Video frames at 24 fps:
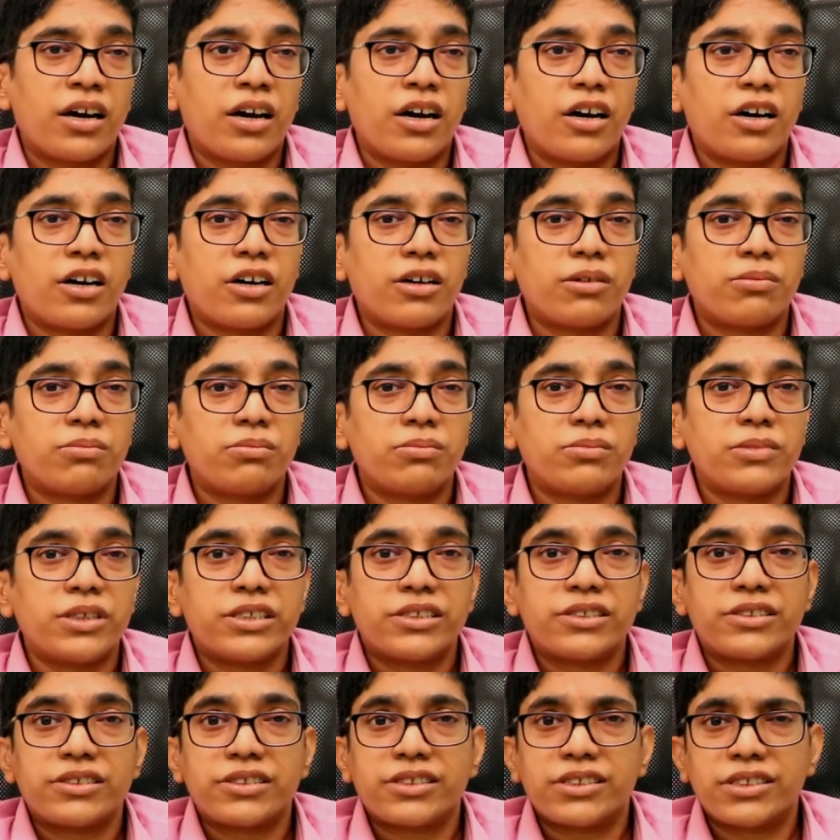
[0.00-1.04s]

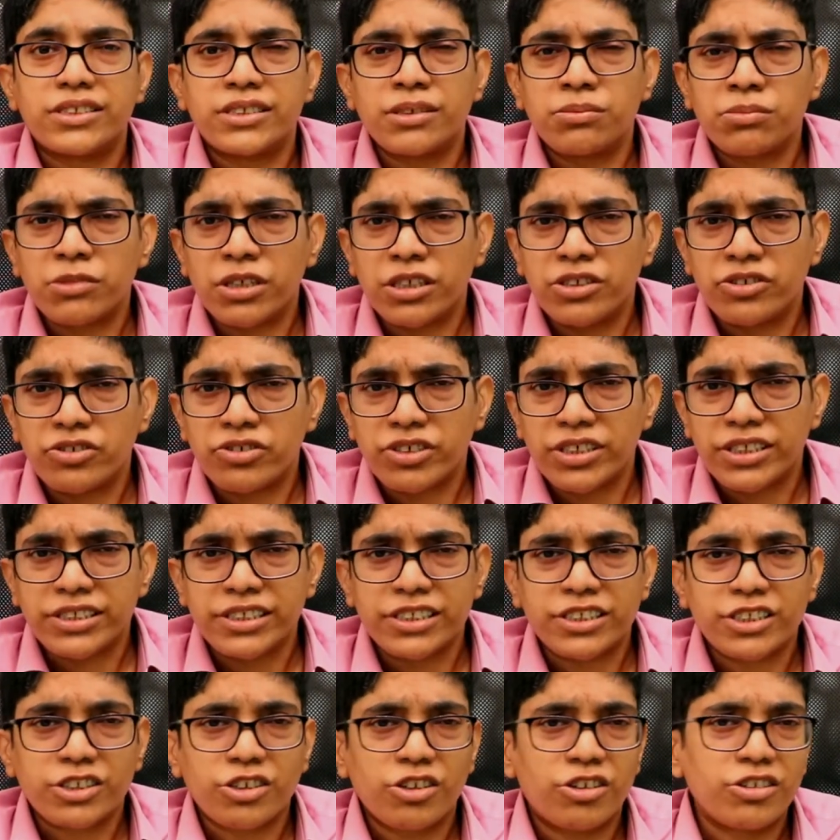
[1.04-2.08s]
In some countries,
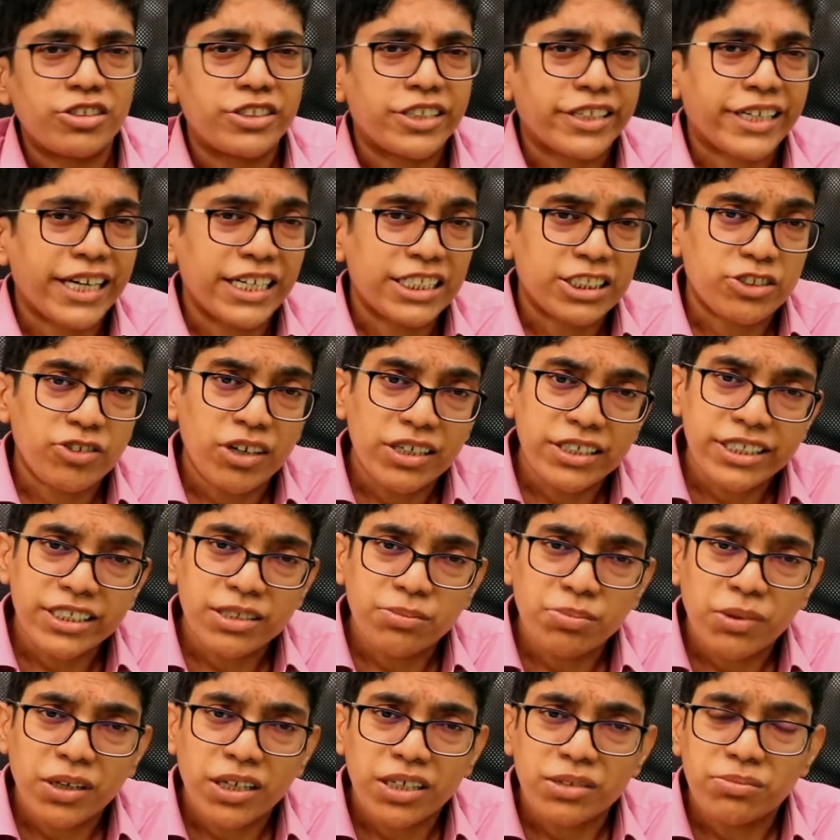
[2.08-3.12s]
it's called the casualty
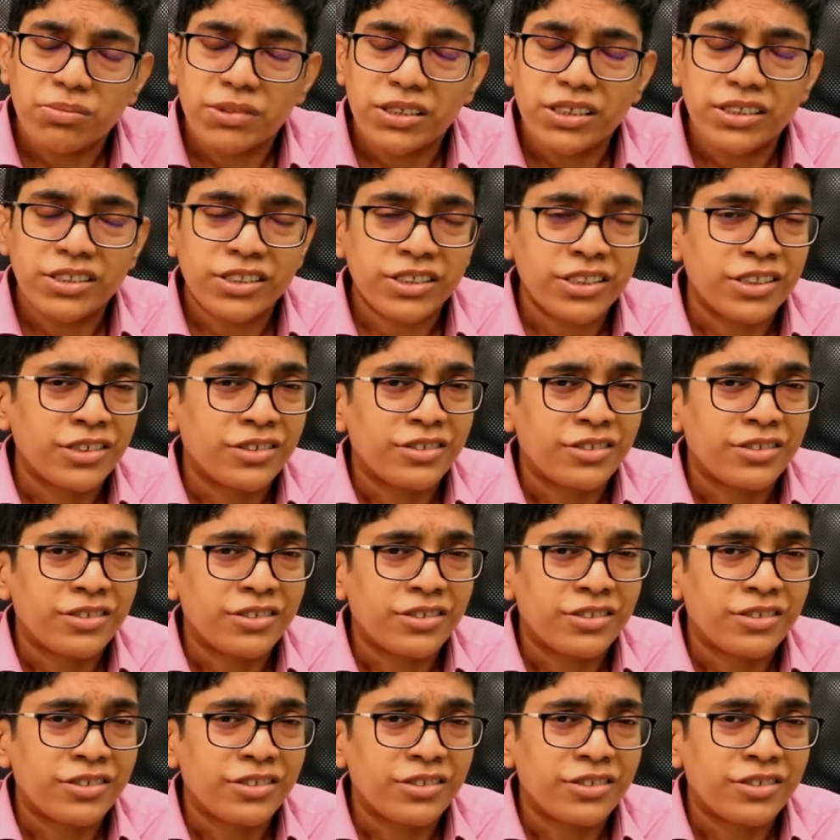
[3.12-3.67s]
department.